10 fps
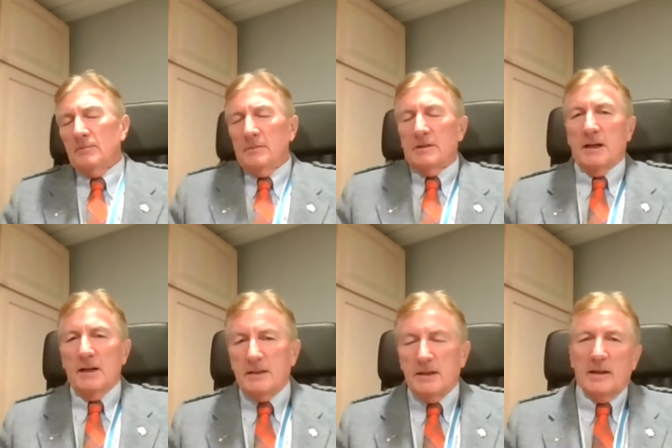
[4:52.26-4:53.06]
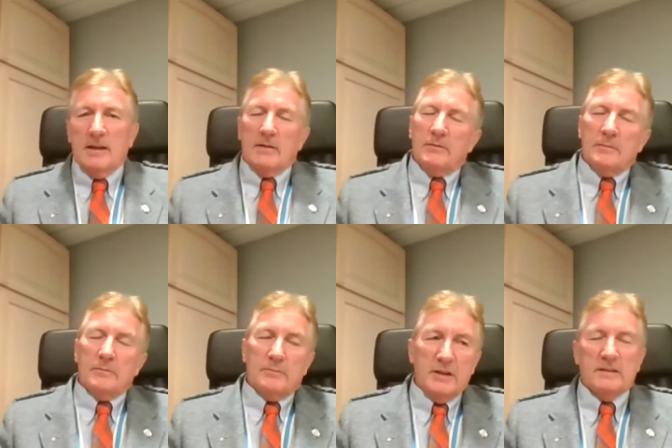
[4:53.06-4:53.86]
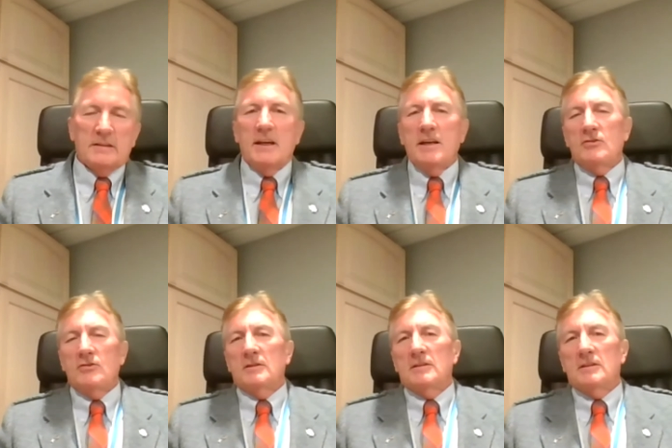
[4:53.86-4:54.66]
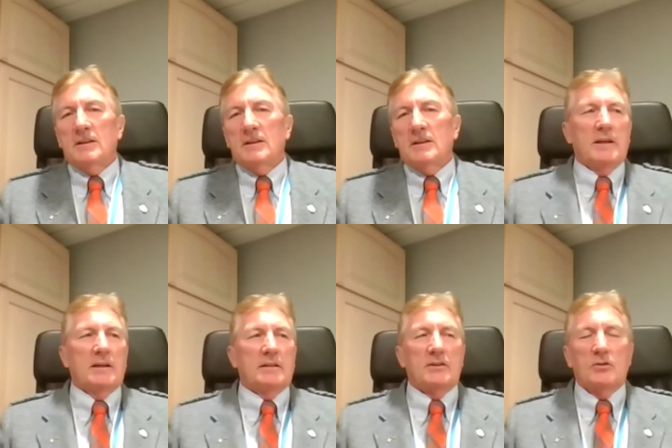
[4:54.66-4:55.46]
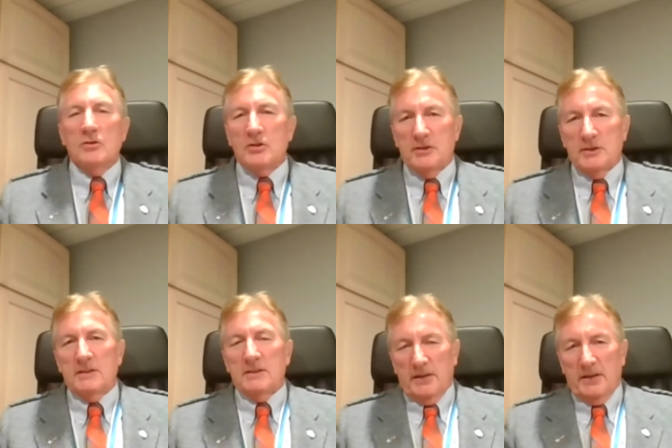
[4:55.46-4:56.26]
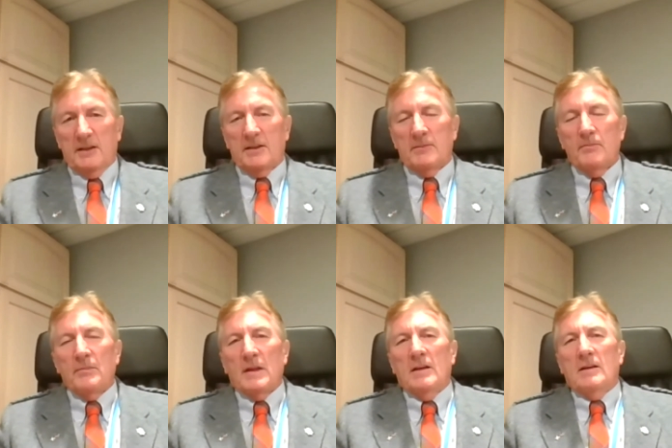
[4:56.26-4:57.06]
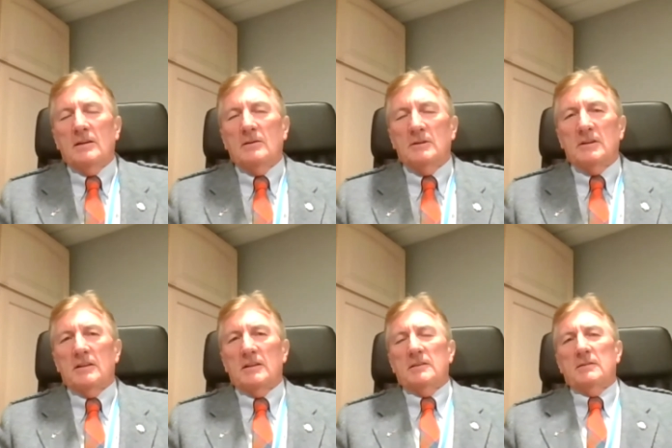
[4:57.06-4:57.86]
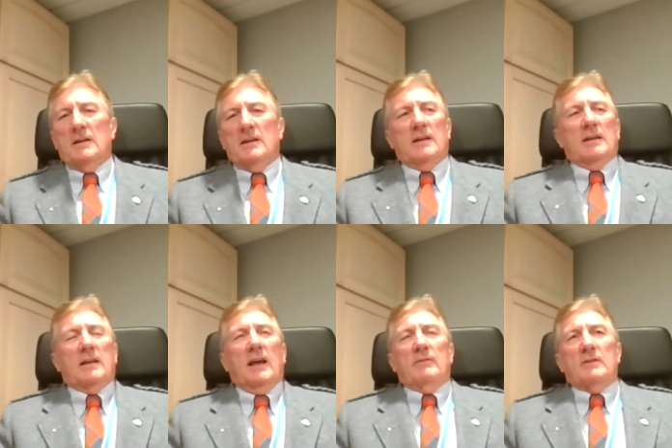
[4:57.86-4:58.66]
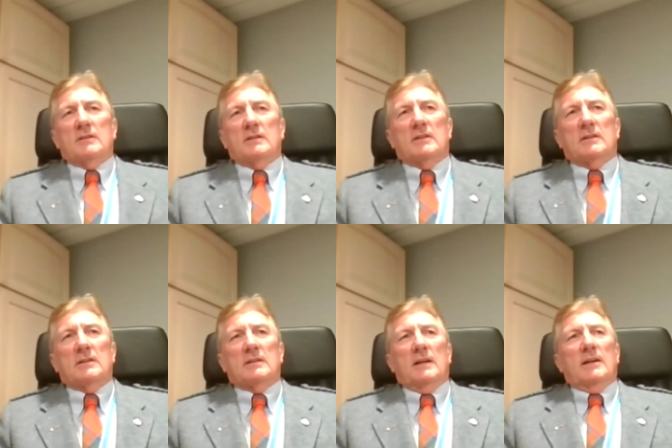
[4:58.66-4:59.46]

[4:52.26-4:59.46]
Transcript: side of presentations, you know, it gave me the notion, as I think it was either Kevin or